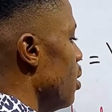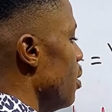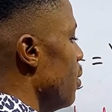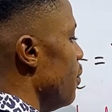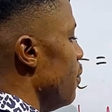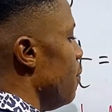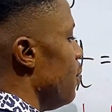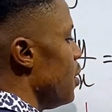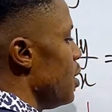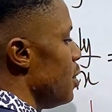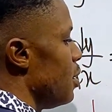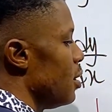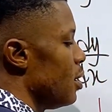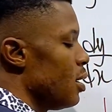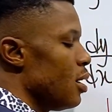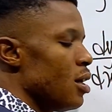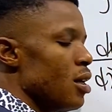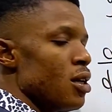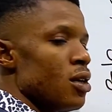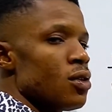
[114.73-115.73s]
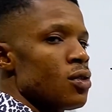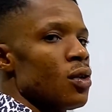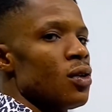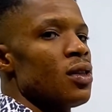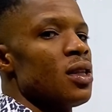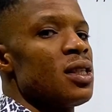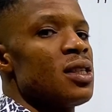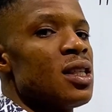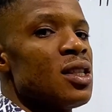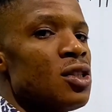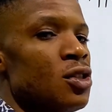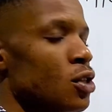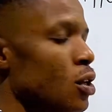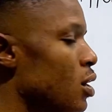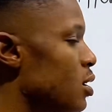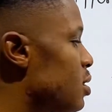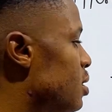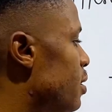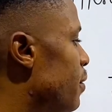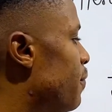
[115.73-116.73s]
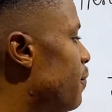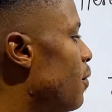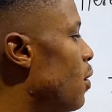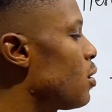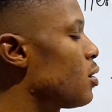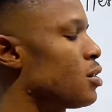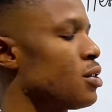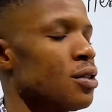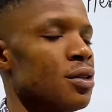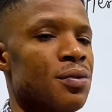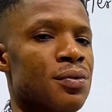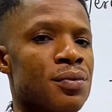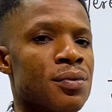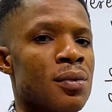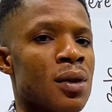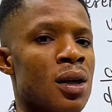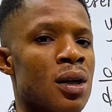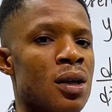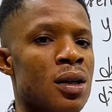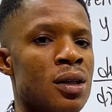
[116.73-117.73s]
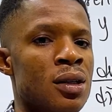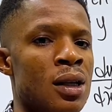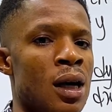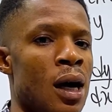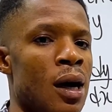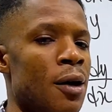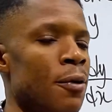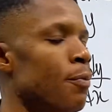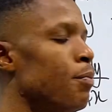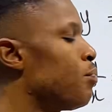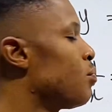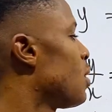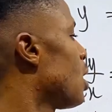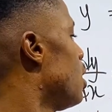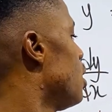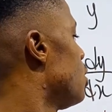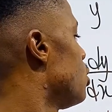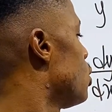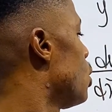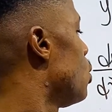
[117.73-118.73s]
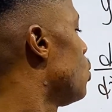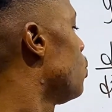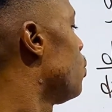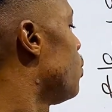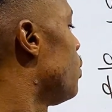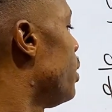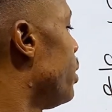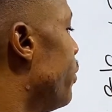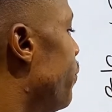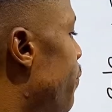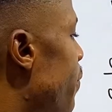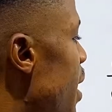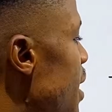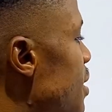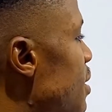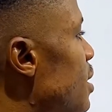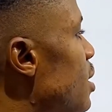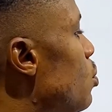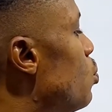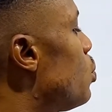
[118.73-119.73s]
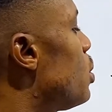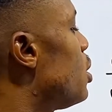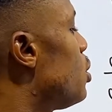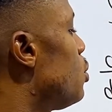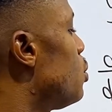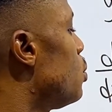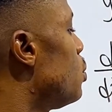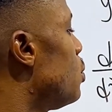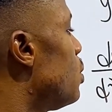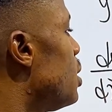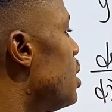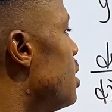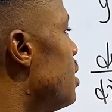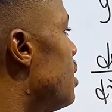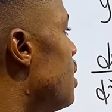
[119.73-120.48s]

v. So this is just the function. Now, so first thing we do is